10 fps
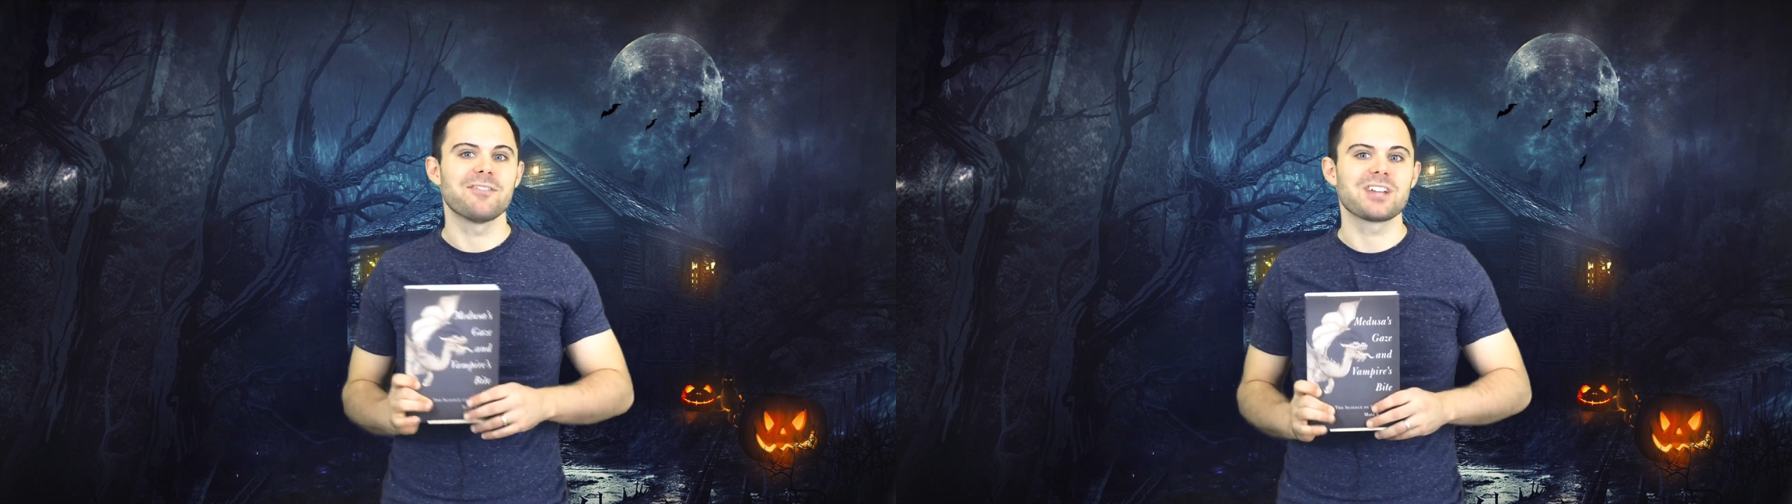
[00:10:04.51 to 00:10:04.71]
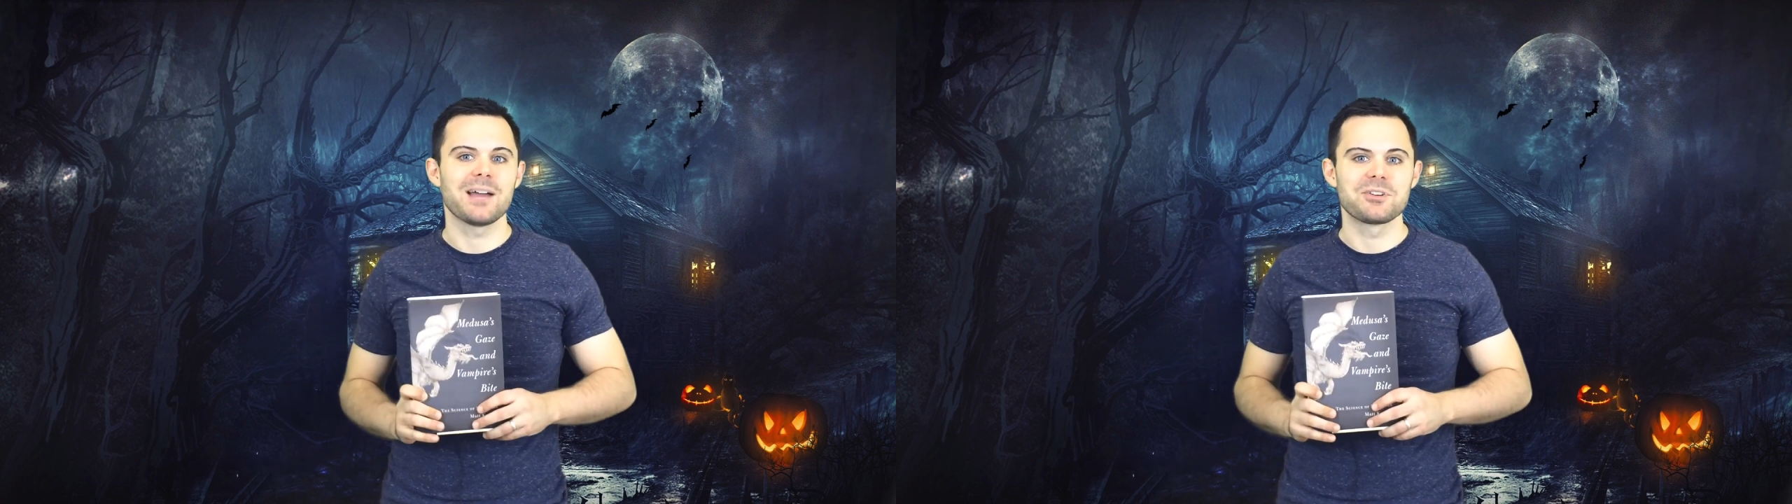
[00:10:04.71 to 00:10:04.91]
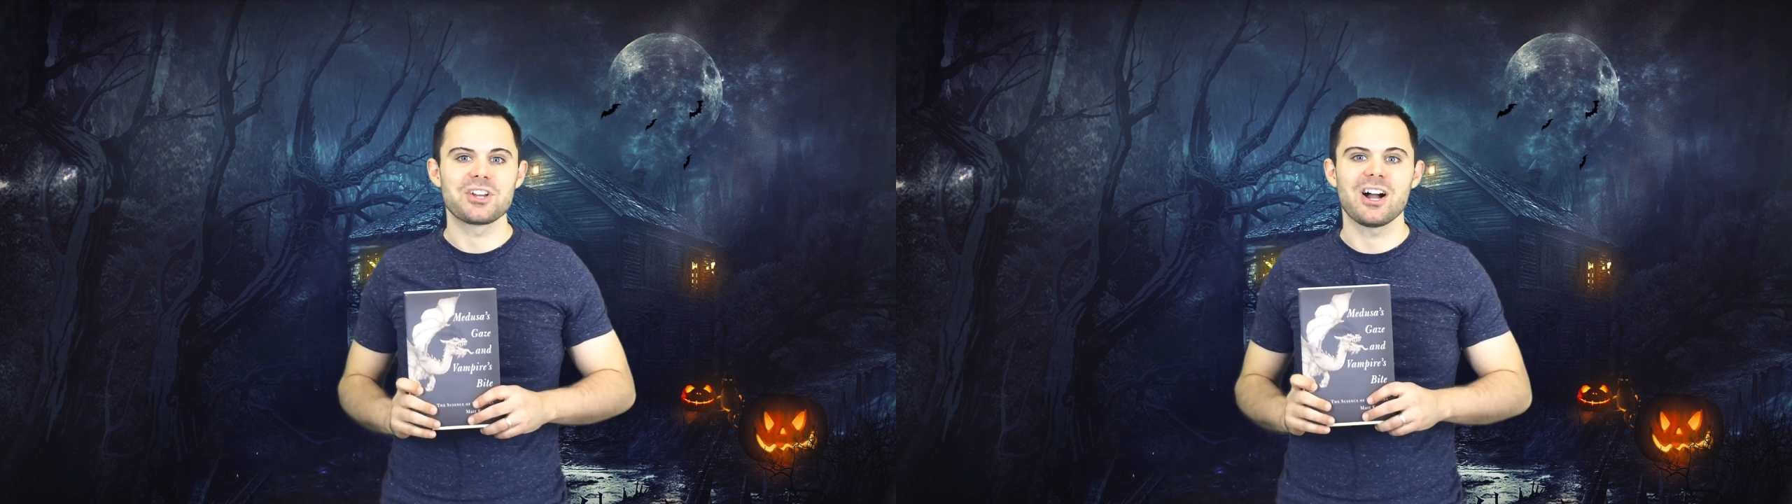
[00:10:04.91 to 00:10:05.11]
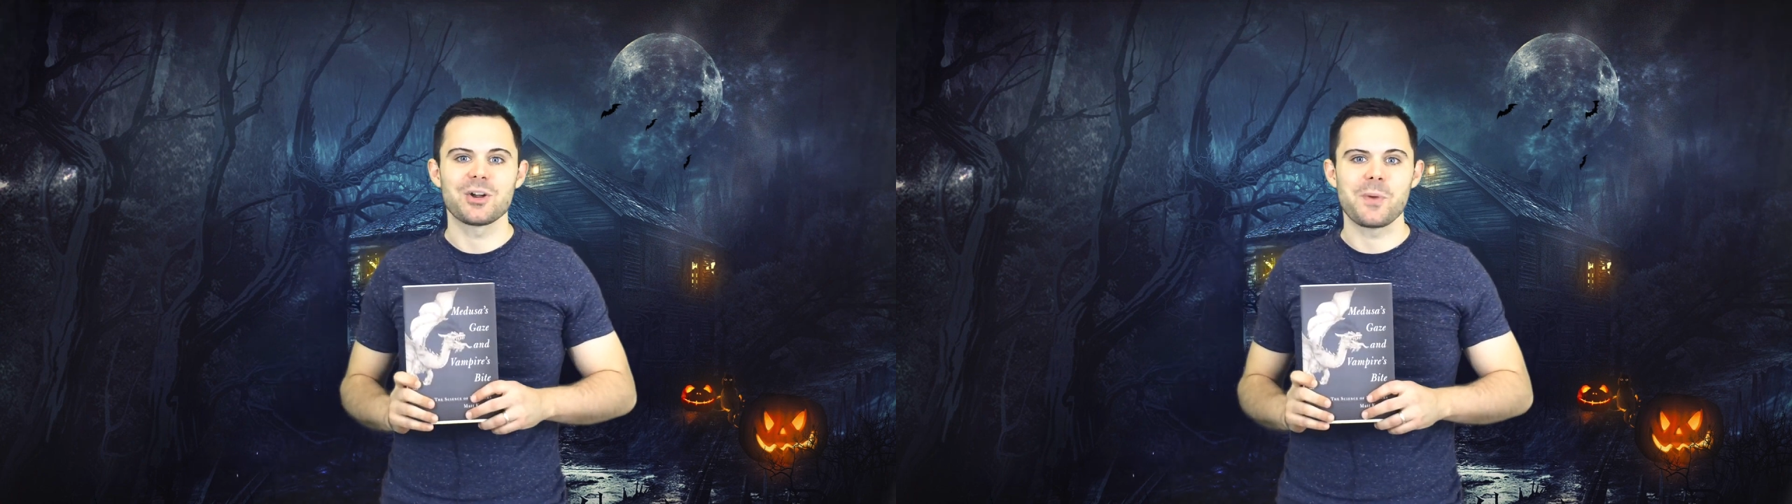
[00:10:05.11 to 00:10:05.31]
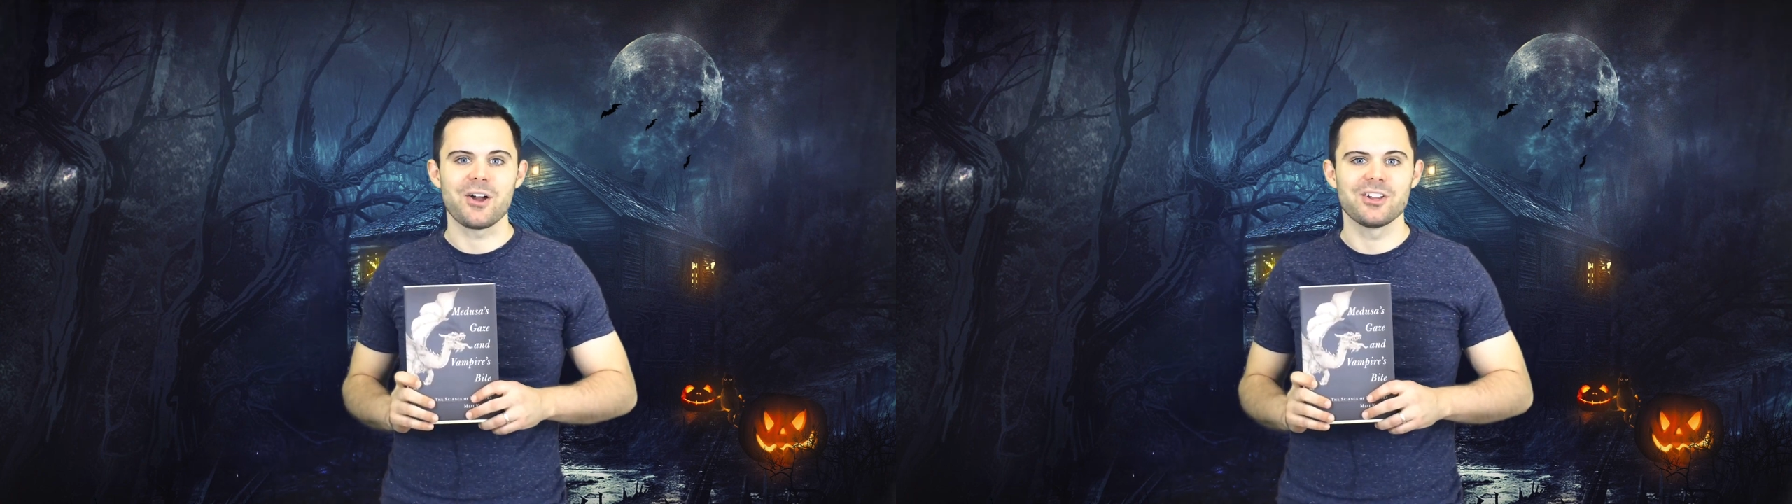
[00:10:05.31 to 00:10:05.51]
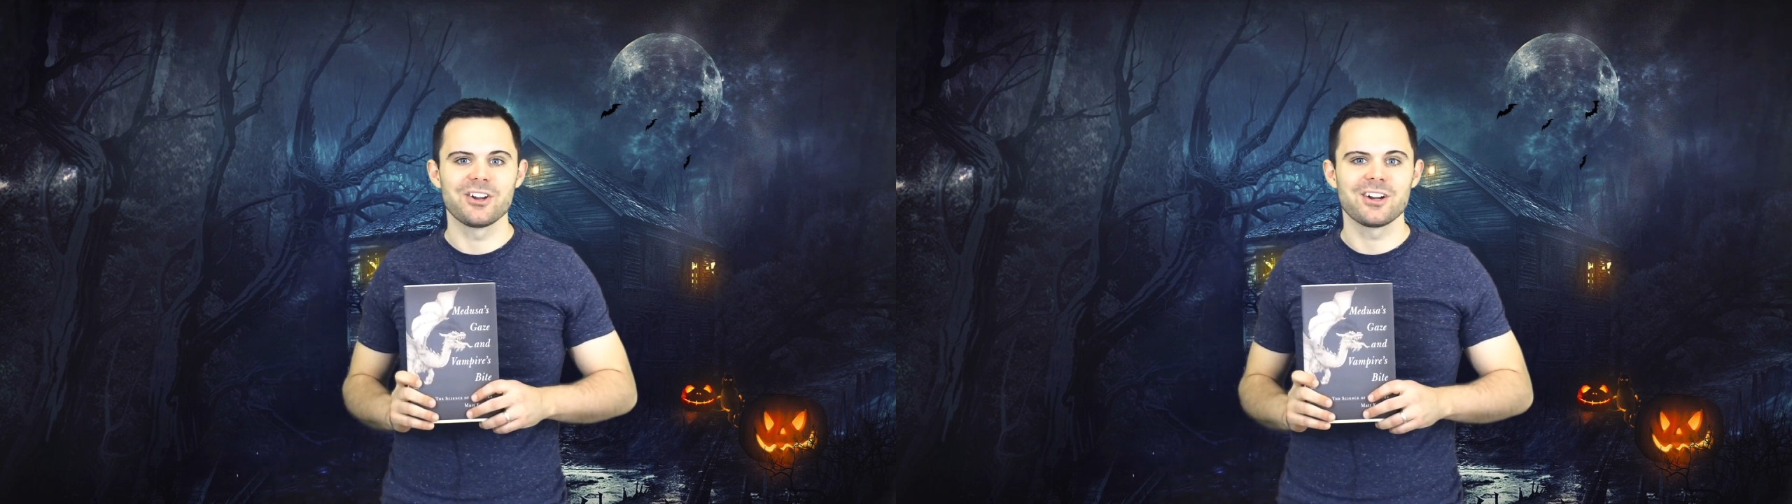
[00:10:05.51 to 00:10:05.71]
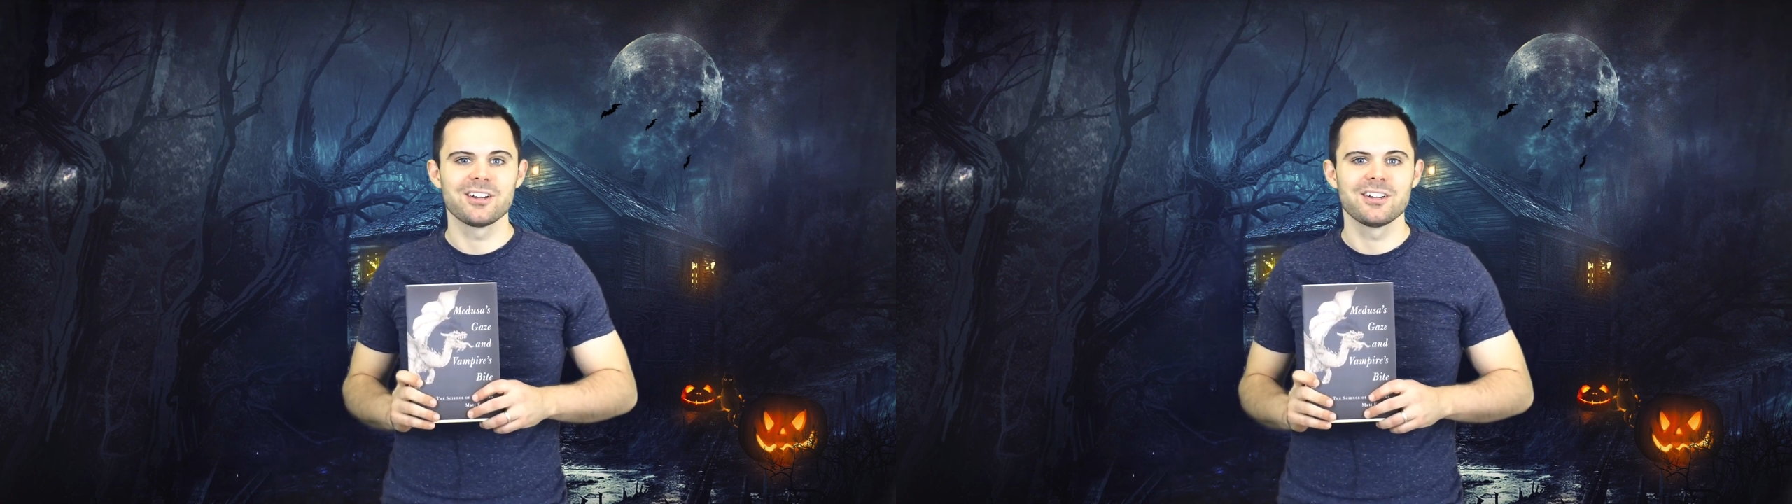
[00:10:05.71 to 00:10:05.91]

time to talk about here.